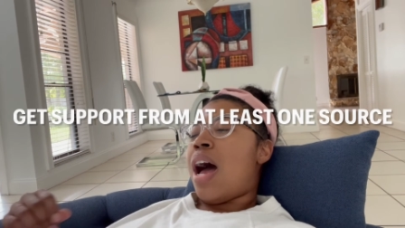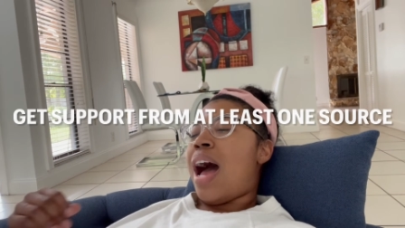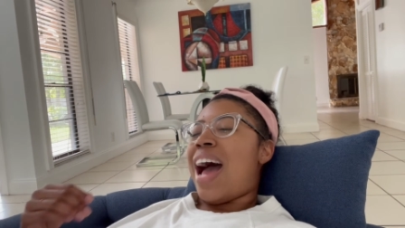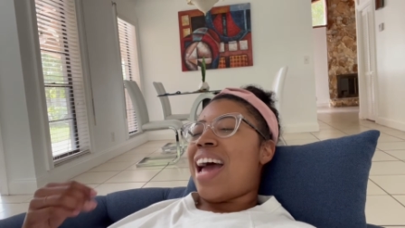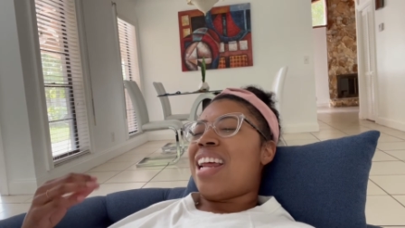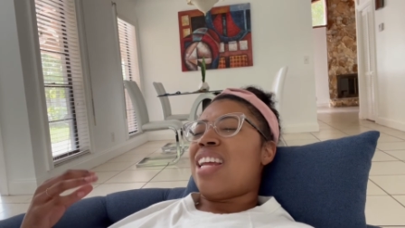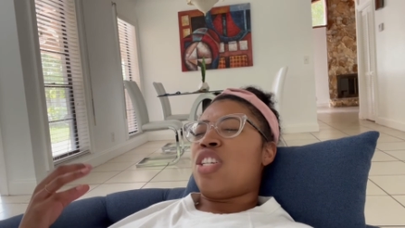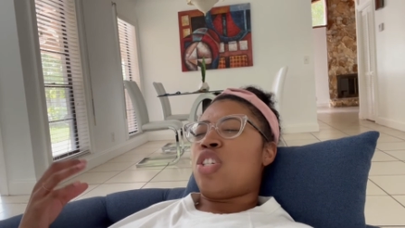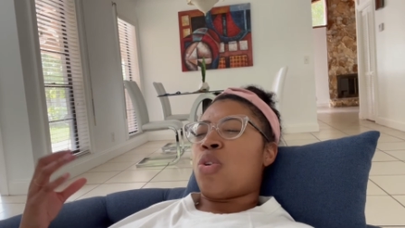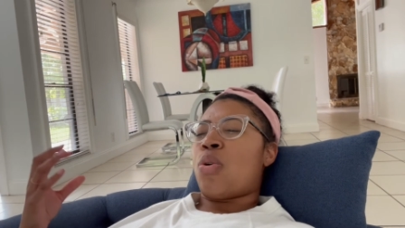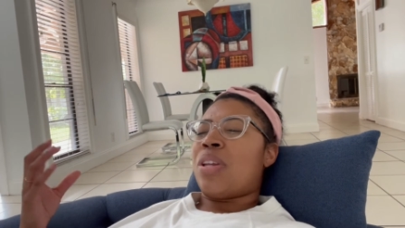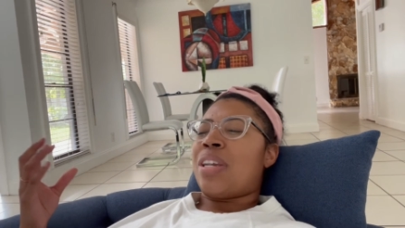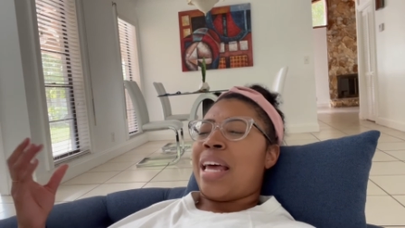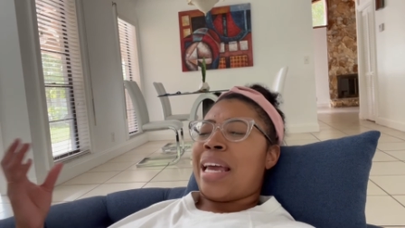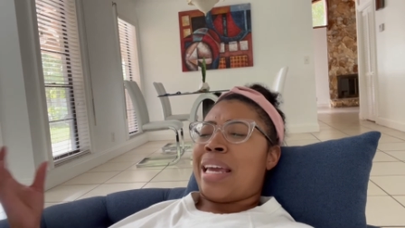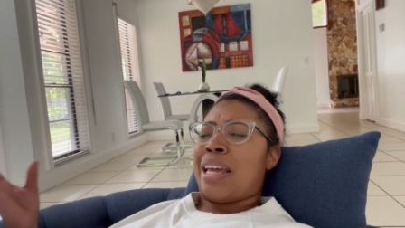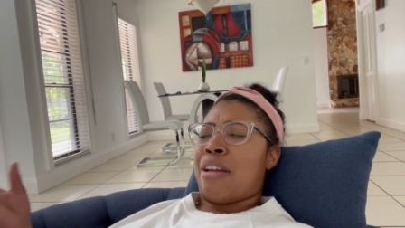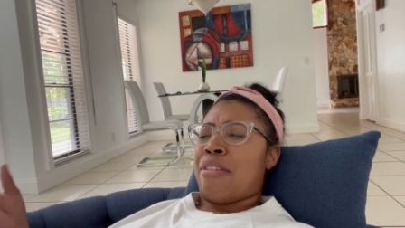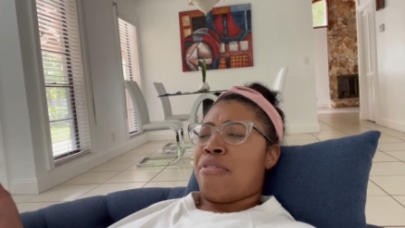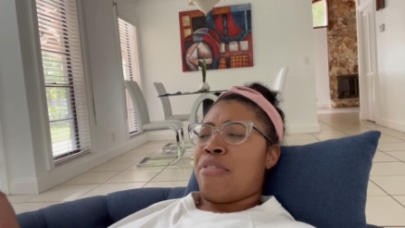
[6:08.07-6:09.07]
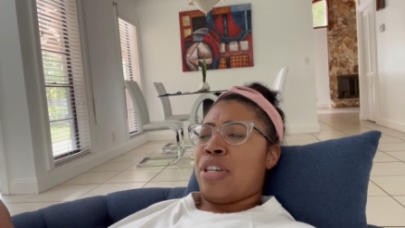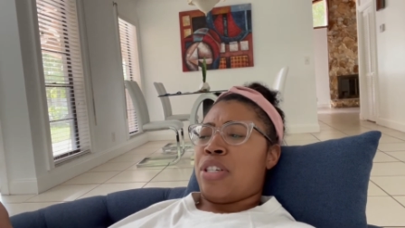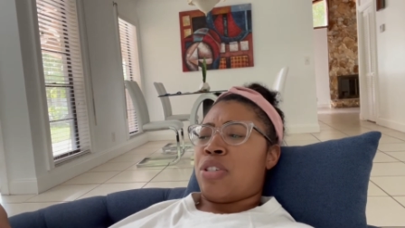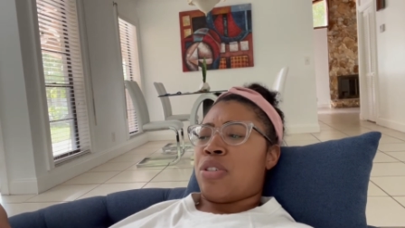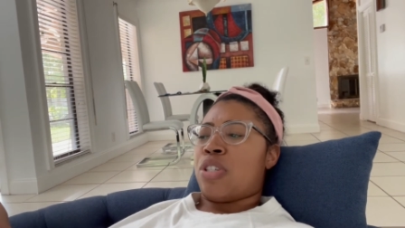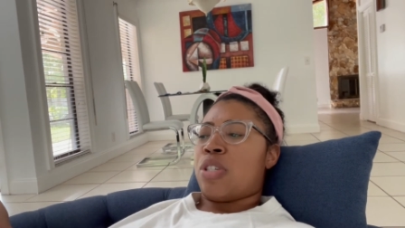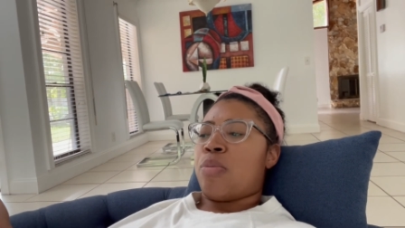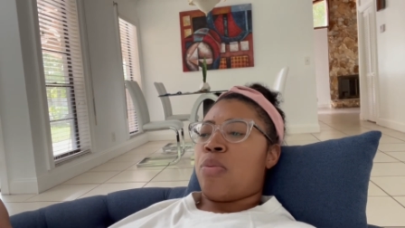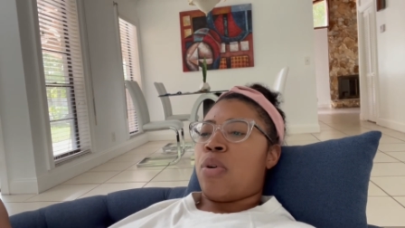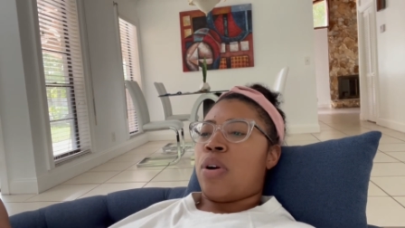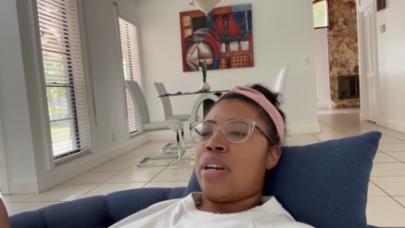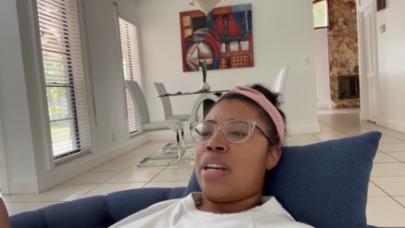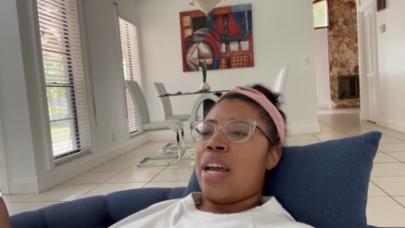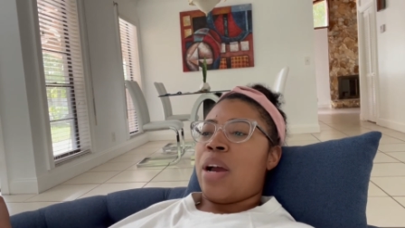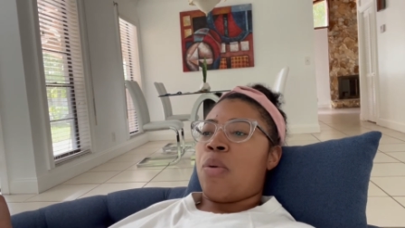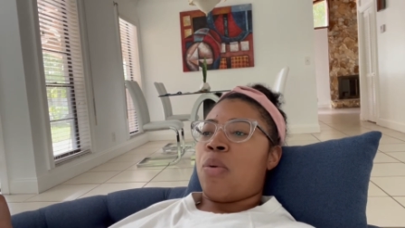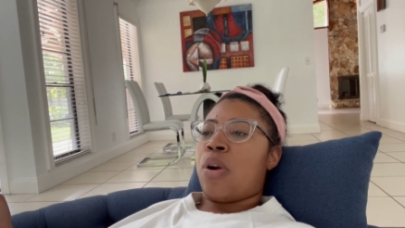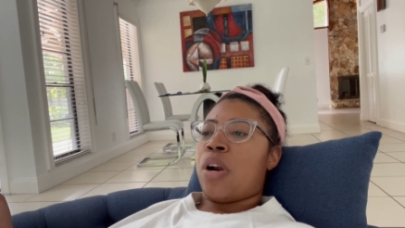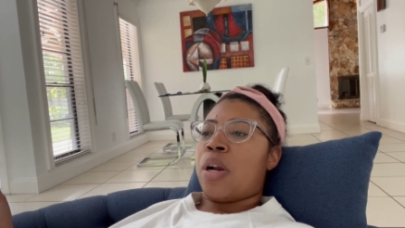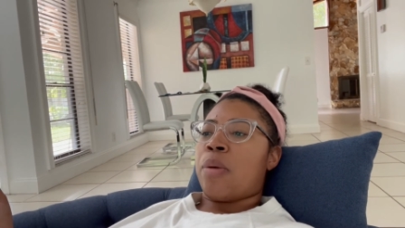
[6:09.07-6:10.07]
I didn't join like an official support
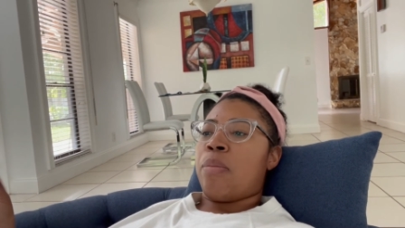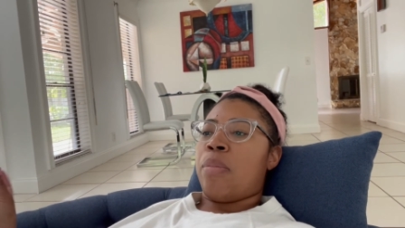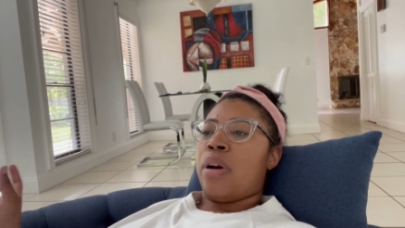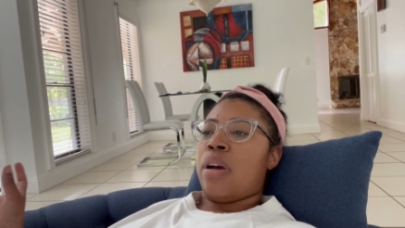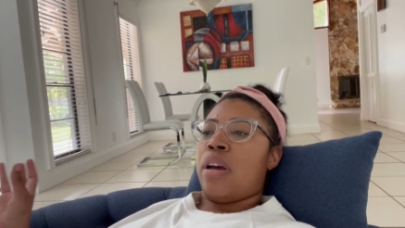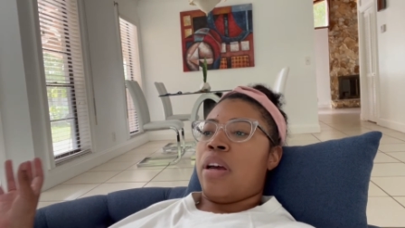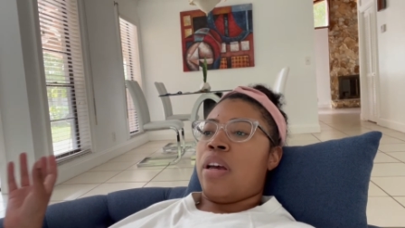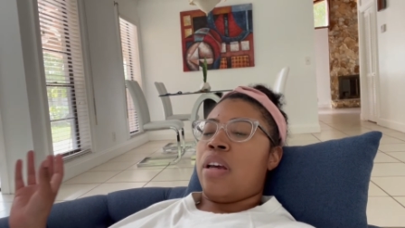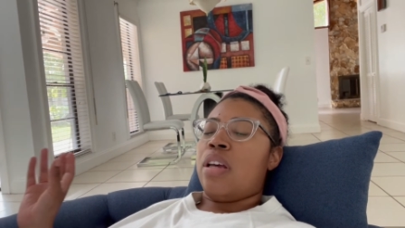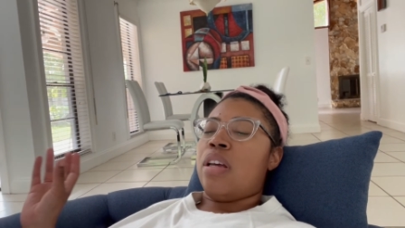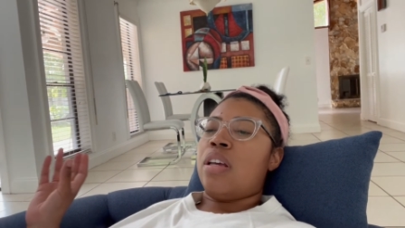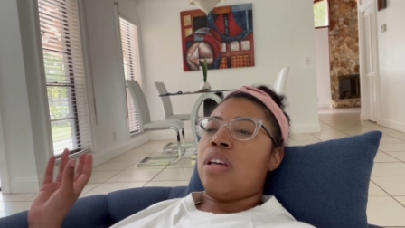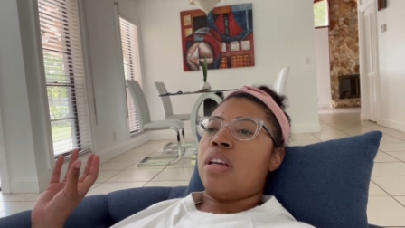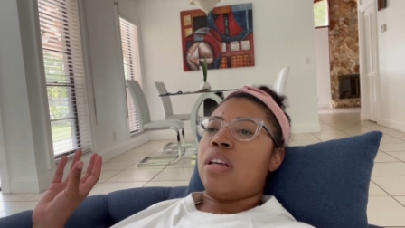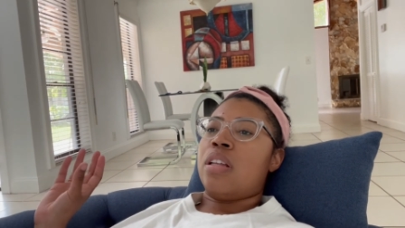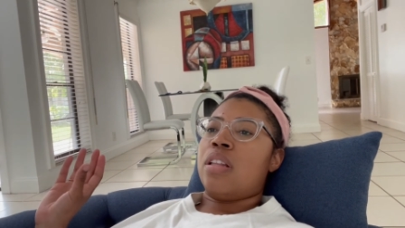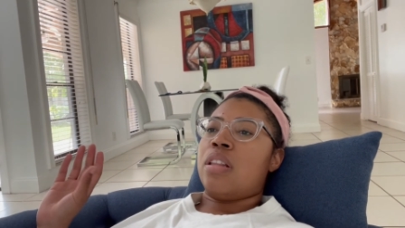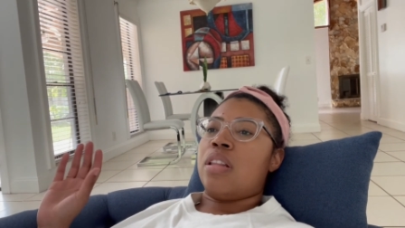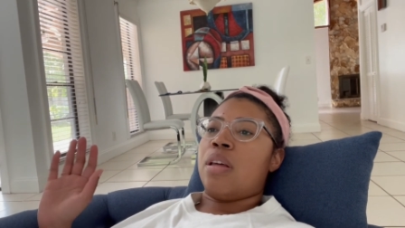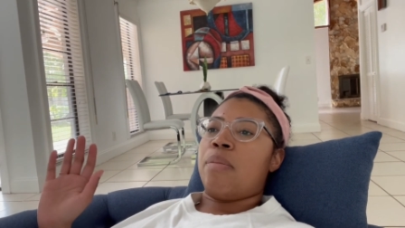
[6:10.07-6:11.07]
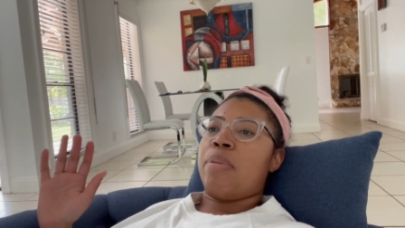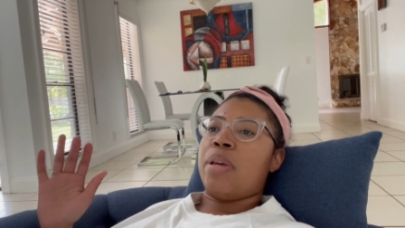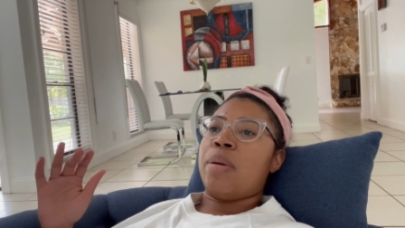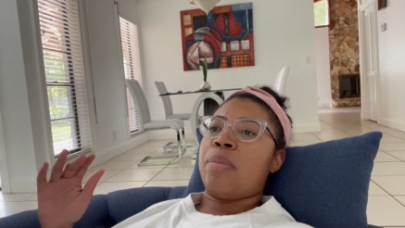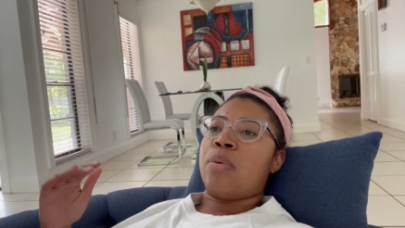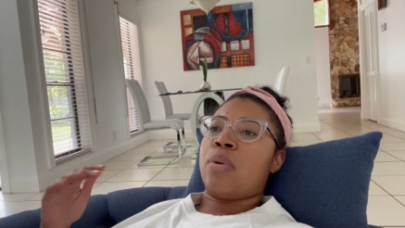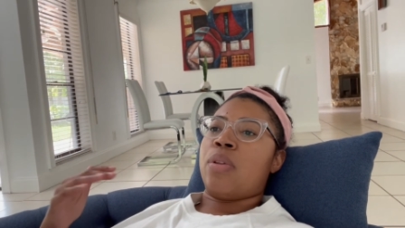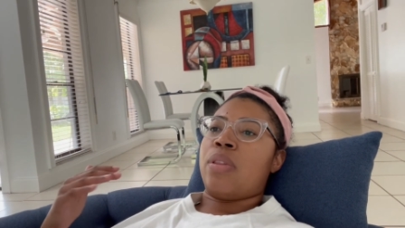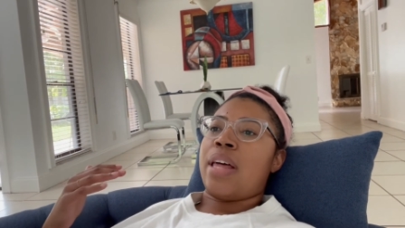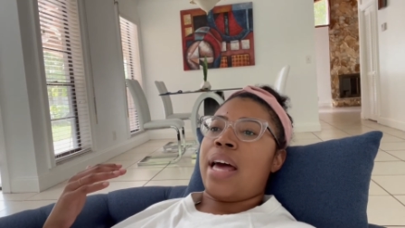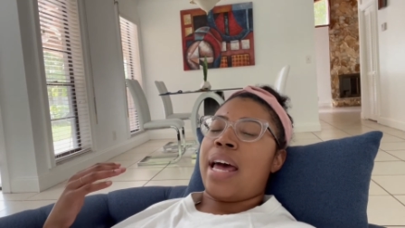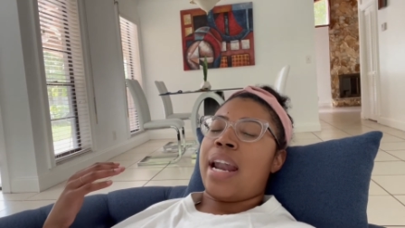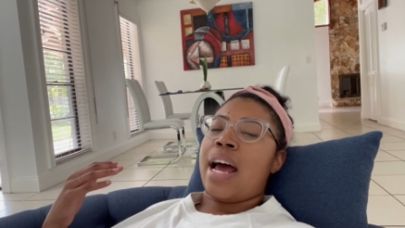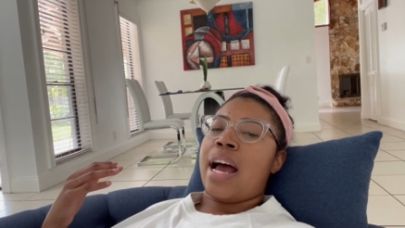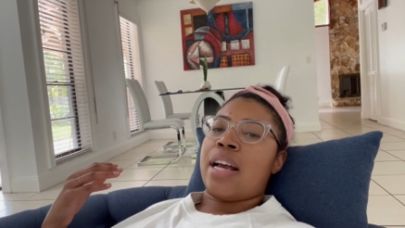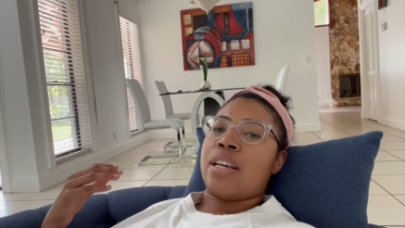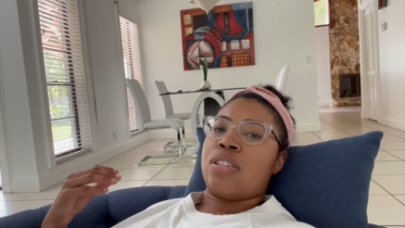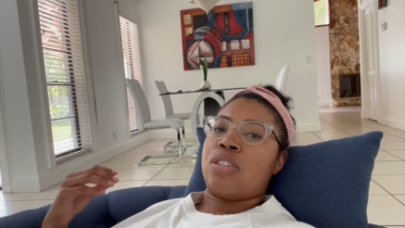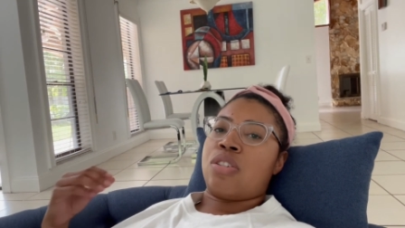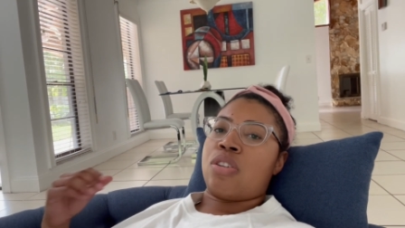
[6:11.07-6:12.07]
network, but the people that
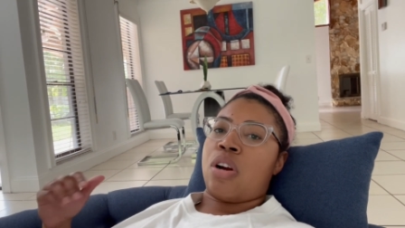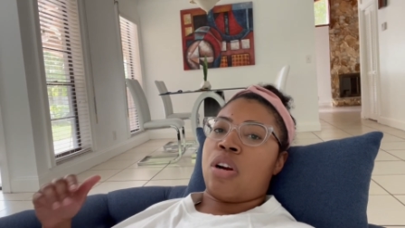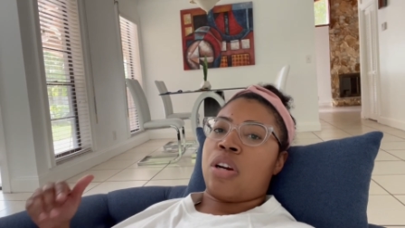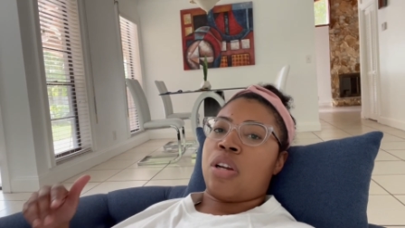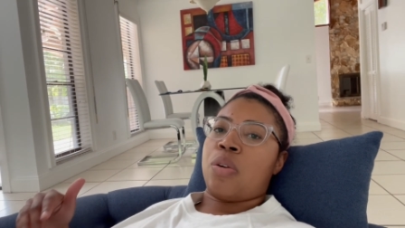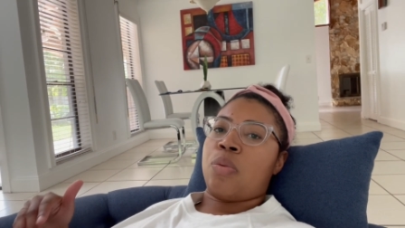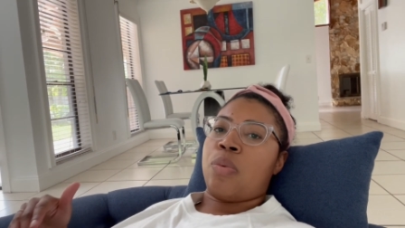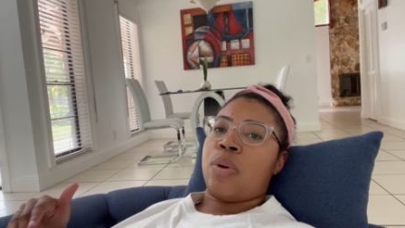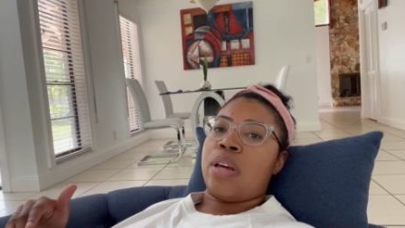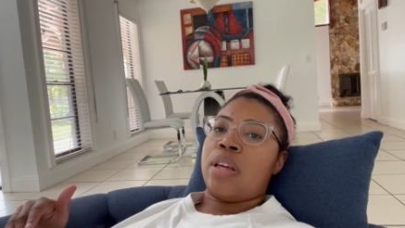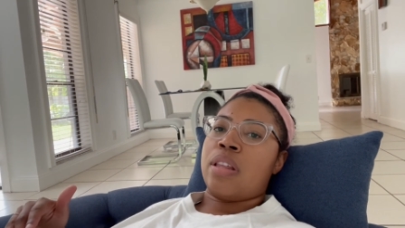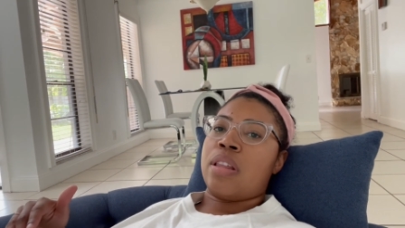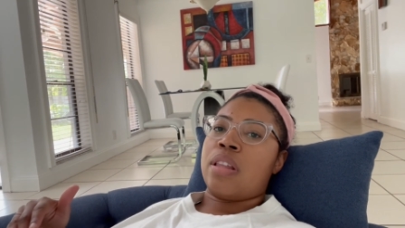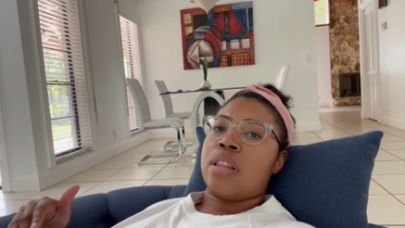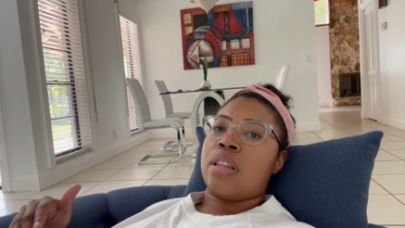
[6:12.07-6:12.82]
I started with